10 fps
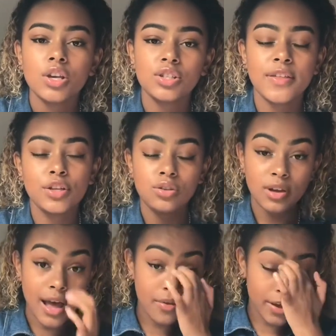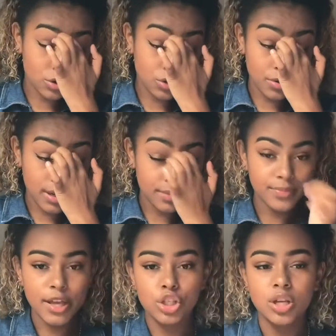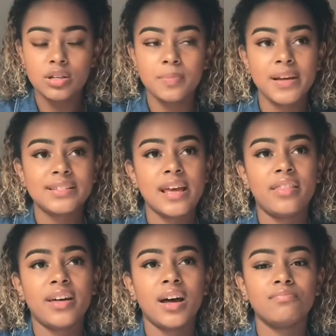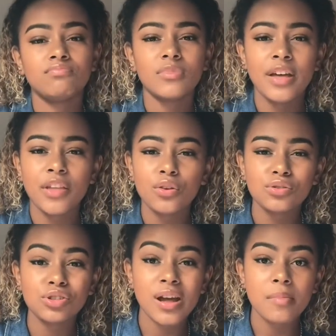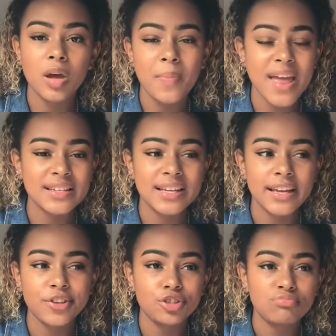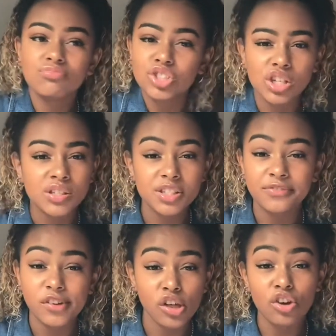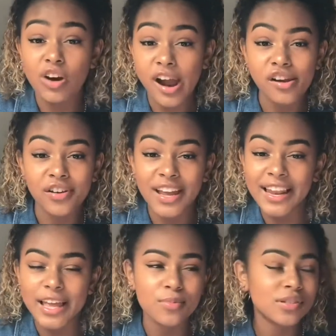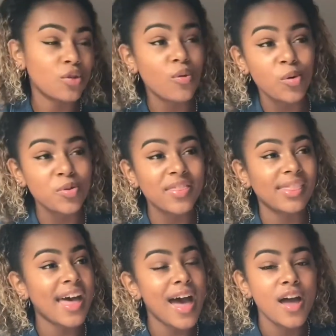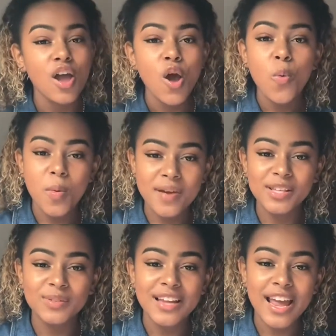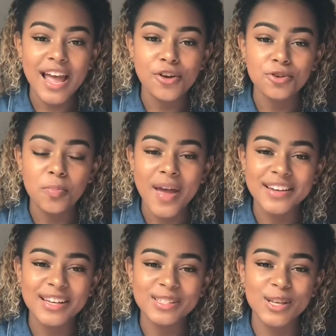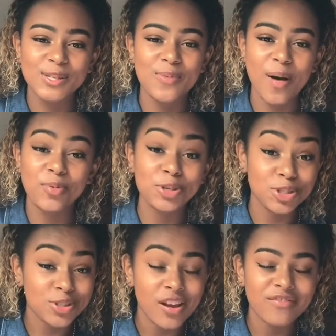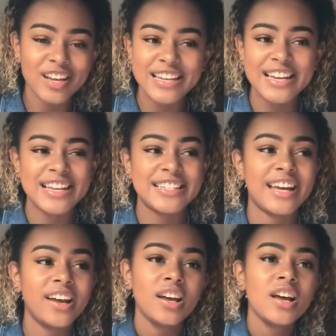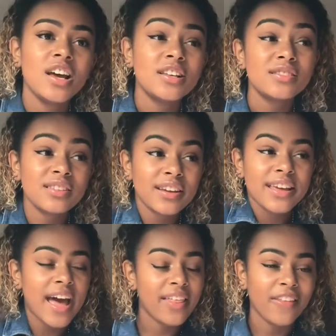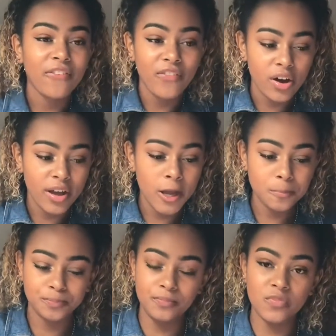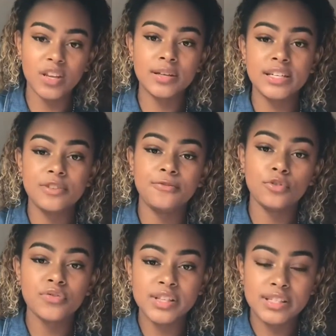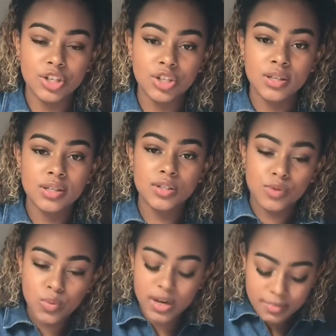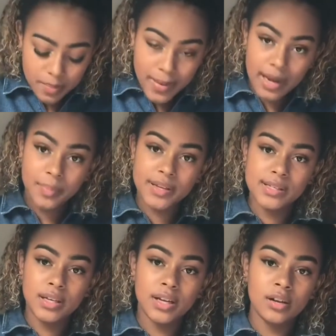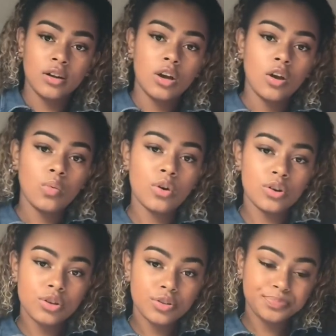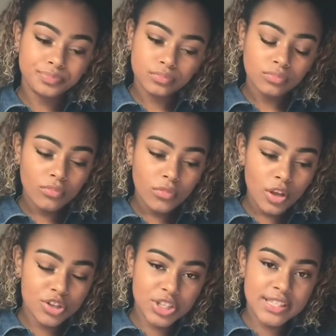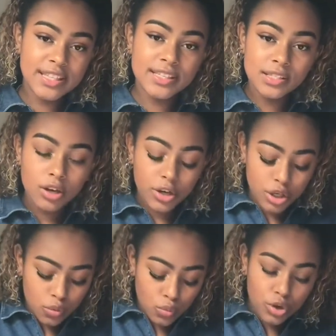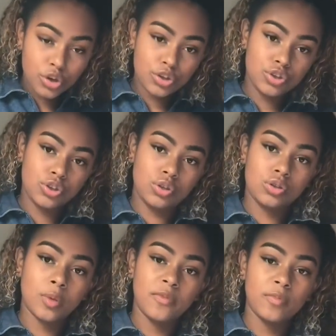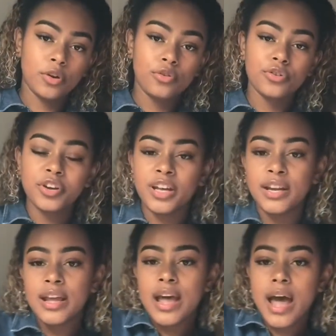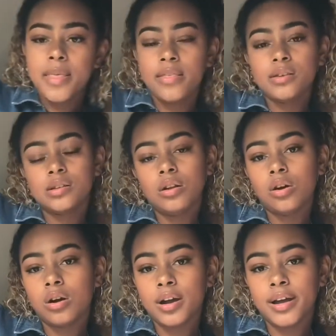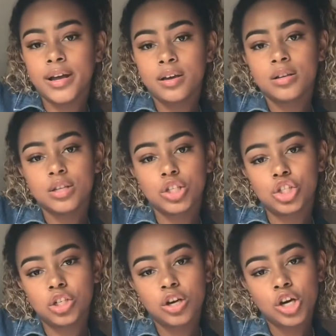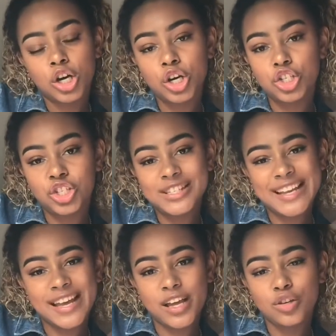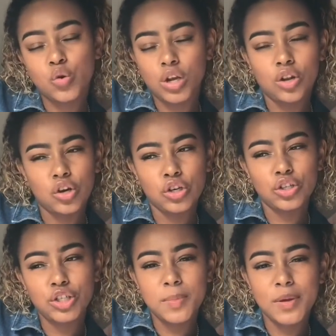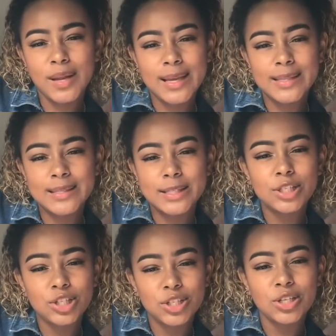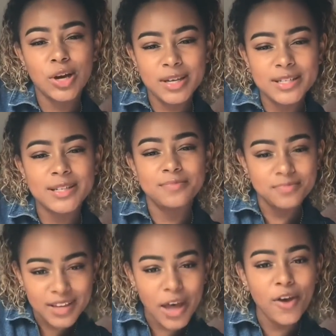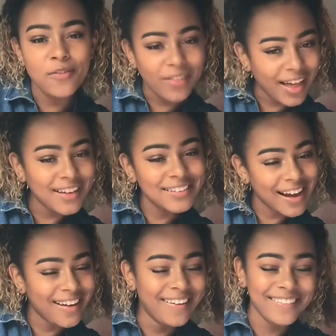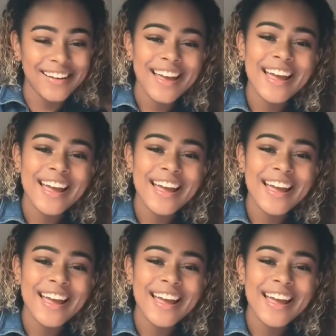So they took out that joint and sewed it back together, and they also took out my appendix just for the crack, really. He was like, while we're in there, we may as well take out your appendix as well, because you don't really need it. So I was like, okay, that's fine. They did 4 incisions. There was one in my belly button, one just to this side, one just at the top of my groin, and then there's a longer scar just here, quite long to be honest, just starting to get over that now.